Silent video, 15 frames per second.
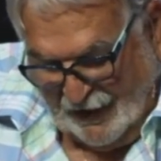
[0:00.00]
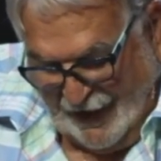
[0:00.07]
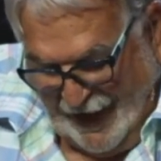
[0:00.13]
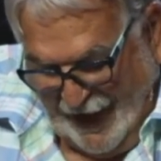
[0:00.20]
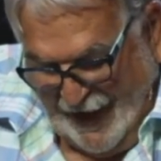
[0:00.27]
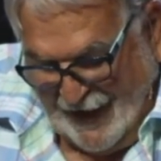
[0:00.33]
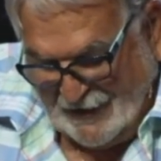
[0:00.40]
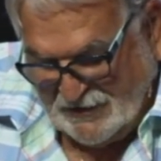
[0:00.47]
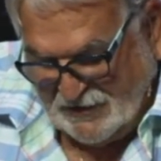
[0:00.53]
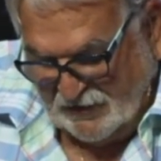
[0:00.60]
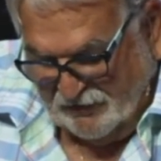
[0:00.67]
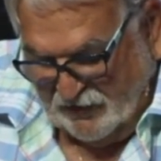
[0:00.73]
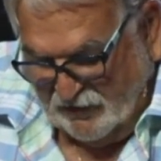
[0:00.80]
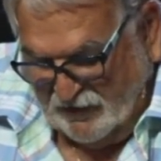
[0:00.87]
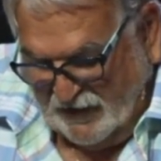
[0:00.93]
the
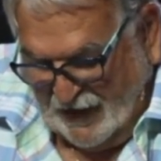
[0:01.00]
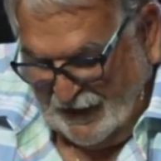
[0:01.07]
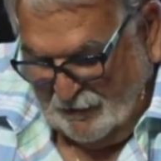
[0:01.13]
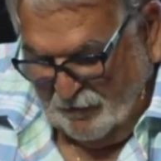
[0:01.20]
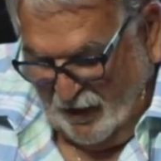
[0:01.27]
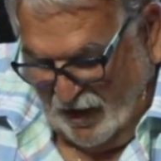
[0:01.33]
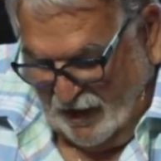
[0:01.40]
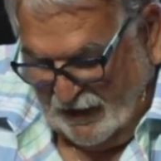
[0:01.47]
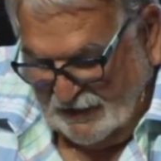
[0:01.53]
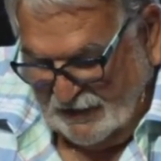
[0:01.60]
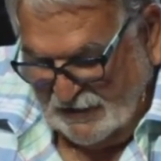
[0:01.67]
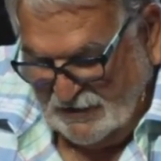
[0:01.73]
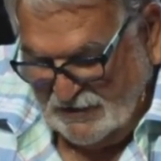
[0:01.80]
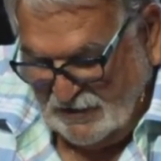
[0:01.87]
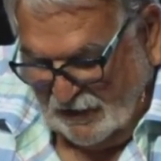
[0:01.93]
last of your dead
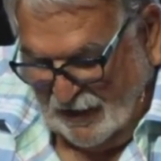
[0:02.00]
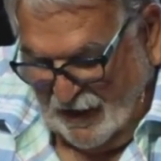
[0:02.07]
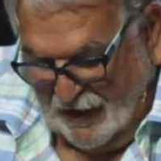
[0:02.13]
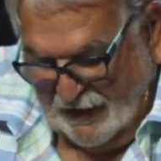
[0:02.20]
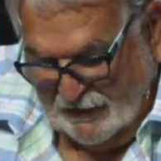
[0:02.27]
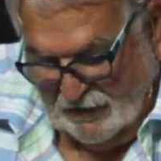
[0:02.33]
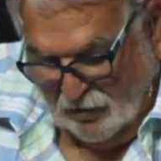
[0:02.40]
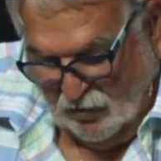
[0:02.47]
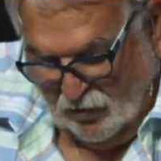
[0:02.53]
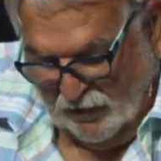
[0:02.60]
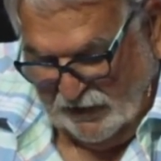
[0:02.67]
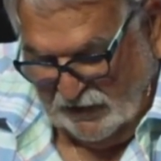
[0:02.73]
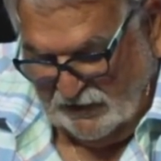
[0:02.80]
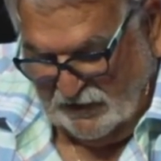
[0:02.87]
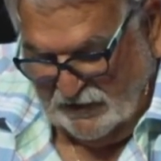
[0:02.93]
bodies lie in the
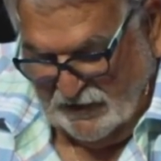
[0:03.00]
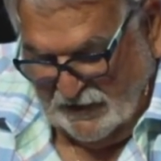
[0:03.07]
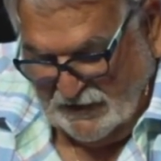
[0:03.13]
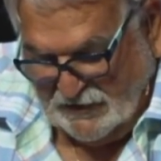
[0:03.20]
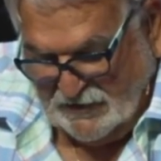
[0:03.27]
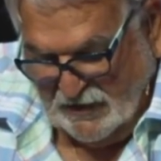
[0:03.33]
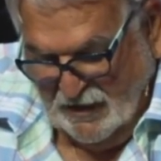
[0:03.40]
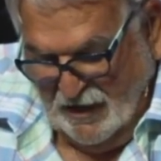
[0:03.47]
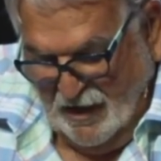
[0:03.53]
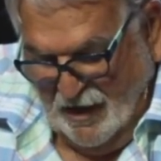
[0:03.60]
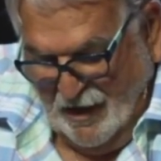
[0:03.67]
wilderness,